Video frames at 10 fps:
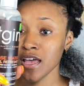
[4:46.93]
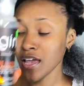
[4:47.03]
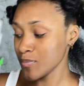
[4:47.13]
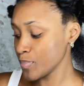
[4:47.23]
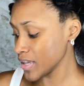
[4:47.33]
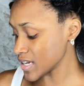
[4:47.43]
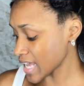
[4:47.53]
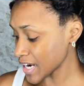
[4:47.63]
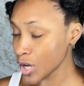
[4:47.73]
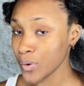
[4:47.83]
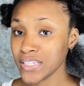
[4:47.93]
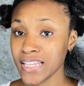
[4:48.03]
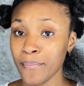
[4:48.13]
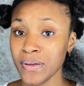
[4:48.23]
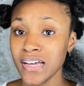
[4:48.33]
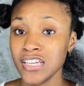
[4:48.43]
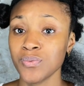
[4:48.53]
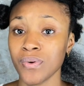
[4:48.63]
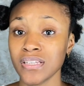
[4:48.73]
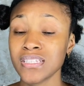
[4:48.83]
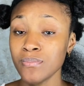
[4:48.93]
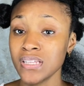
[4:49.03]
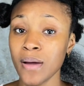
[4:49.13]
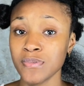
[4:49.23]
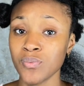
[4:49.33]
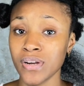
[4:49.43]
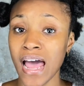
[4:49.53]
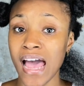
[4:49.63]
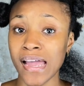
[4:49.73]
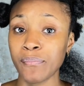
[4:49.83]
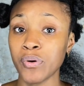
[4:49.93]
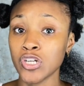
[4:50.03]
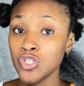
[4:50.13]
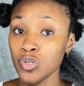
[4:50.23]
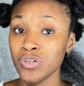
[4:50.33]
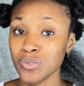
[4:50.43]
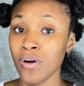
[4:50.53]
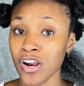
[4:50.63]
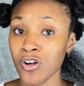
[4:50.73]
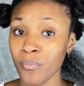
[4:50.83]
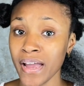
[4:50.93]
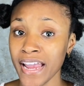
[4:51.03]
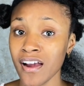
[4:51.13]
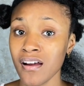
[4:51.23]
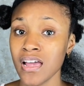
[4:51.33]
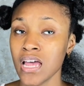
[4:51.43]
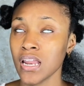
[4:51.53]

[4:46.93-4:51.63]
And because I noticed that sometimes when I put too much product on my hair,